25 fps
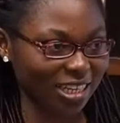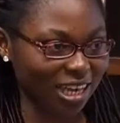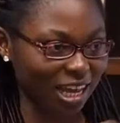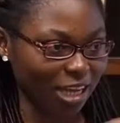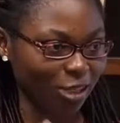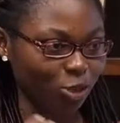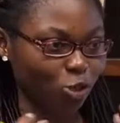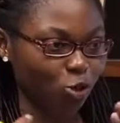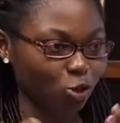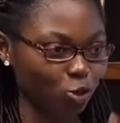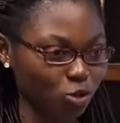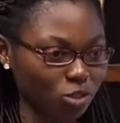
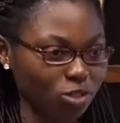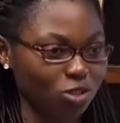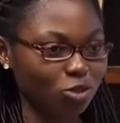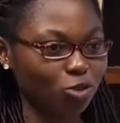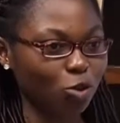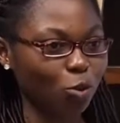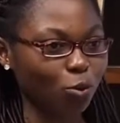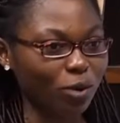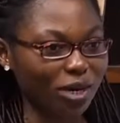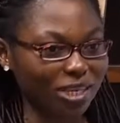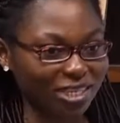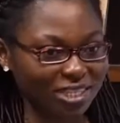like choose
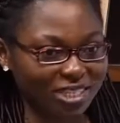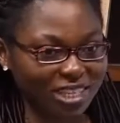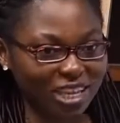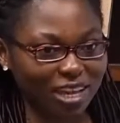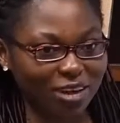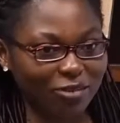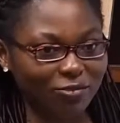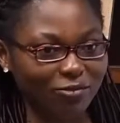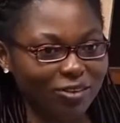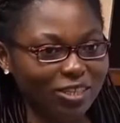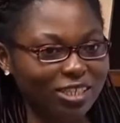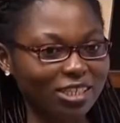your words
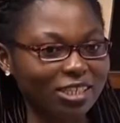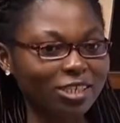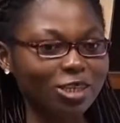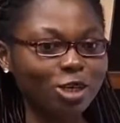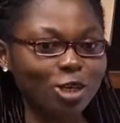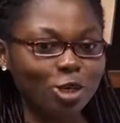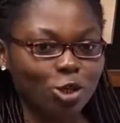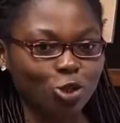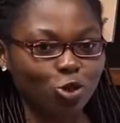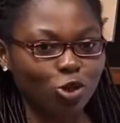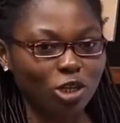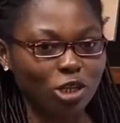carefully
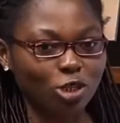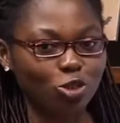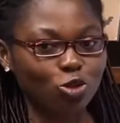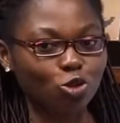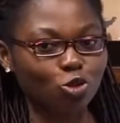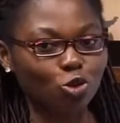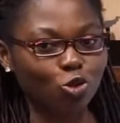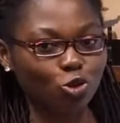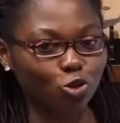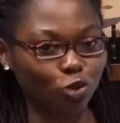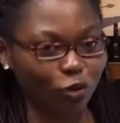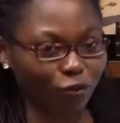so that
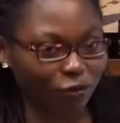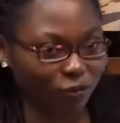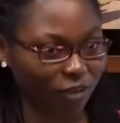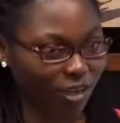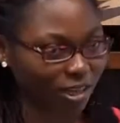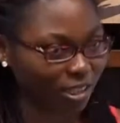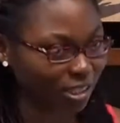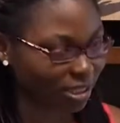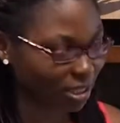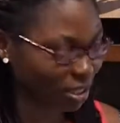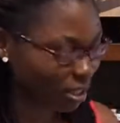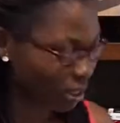you don't
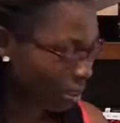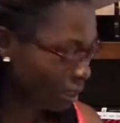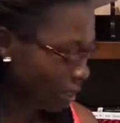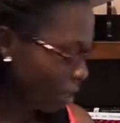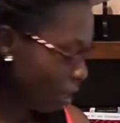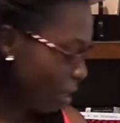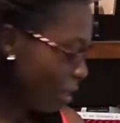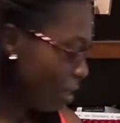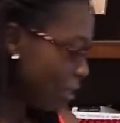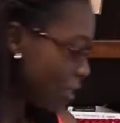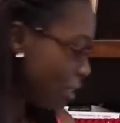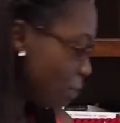offend
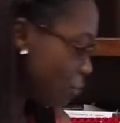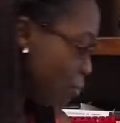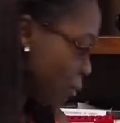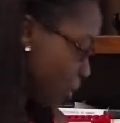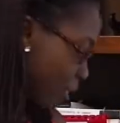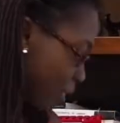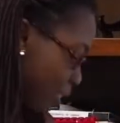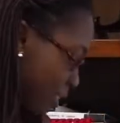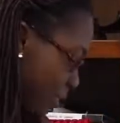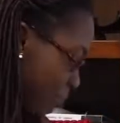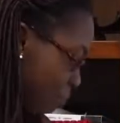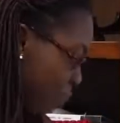
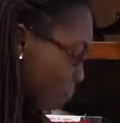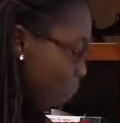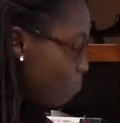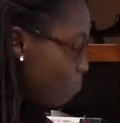anybody.